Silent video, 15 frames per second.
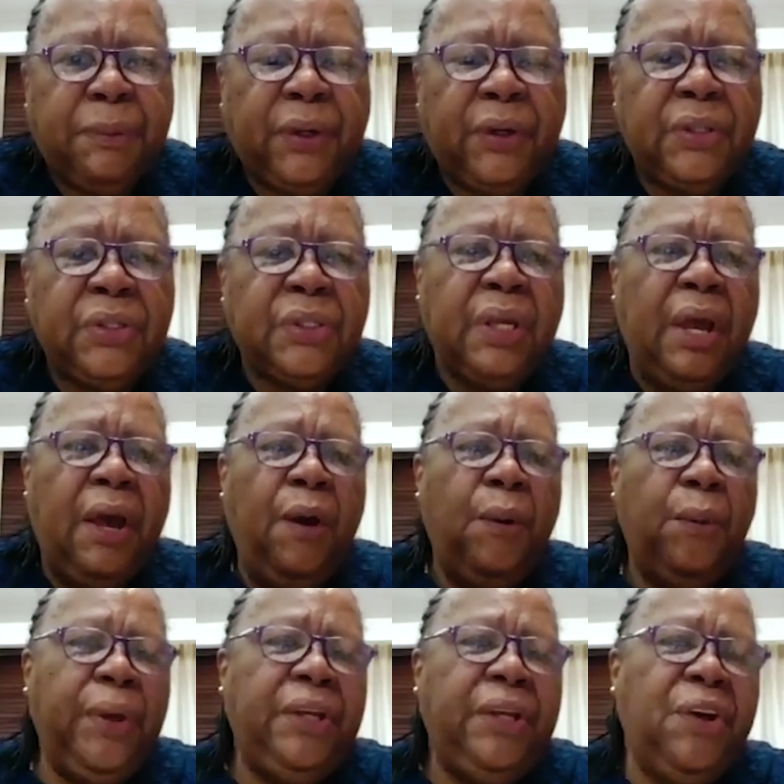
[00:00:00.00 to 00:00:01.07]
because
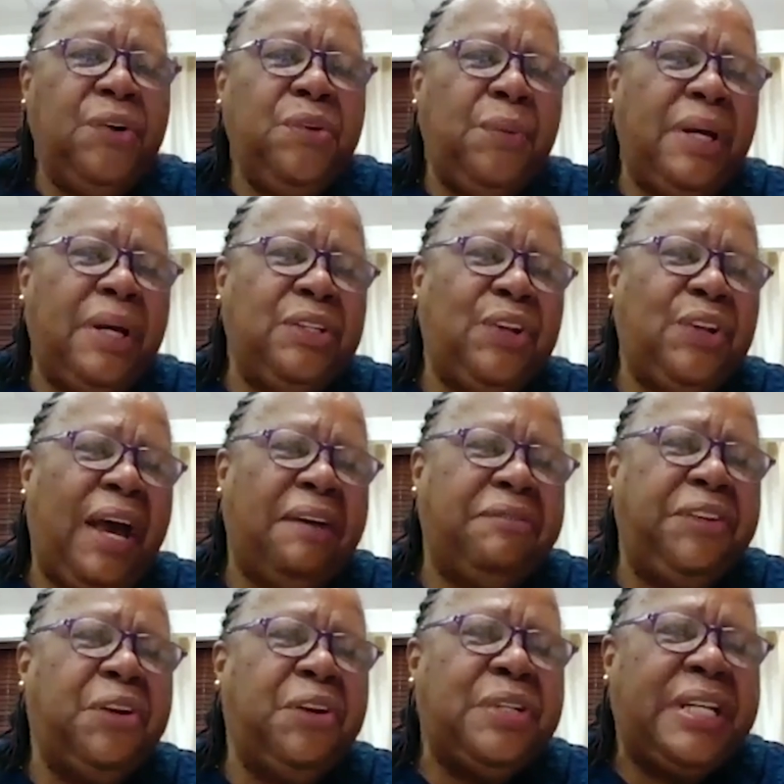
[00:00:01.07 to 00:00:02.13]
we don't want to
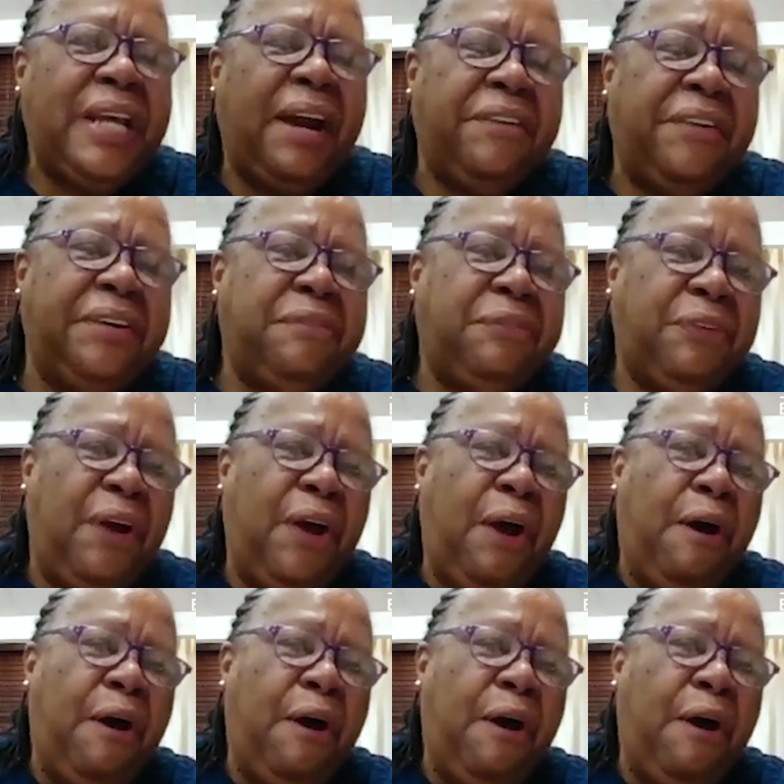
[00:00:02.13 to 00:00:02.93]
have no tariff